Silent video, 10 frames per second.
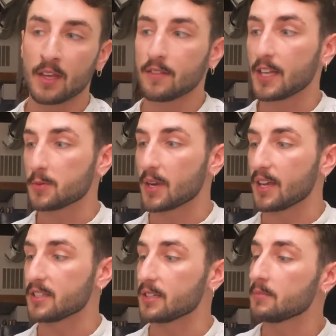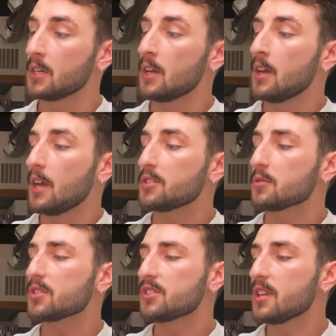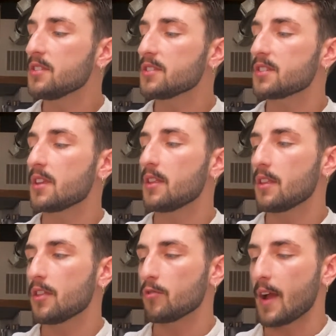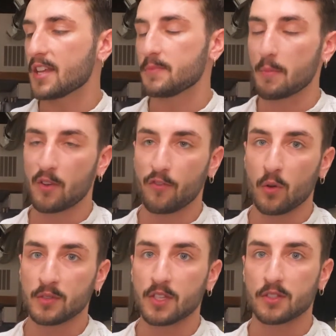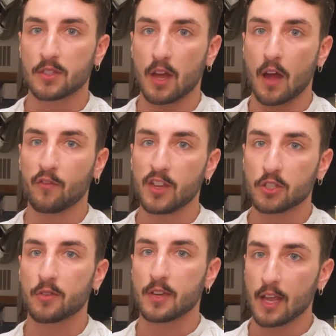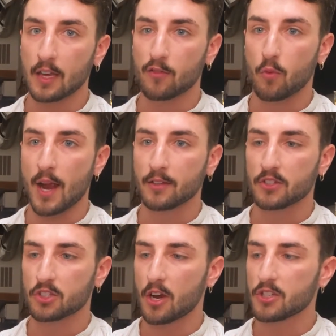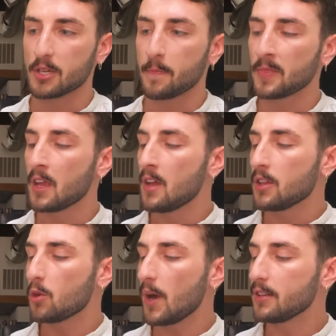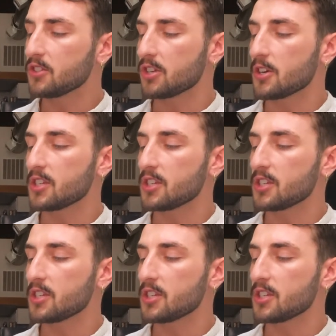That's what I did. And so since the RAZ memory phone does not feature native wireless charging, the wireless charging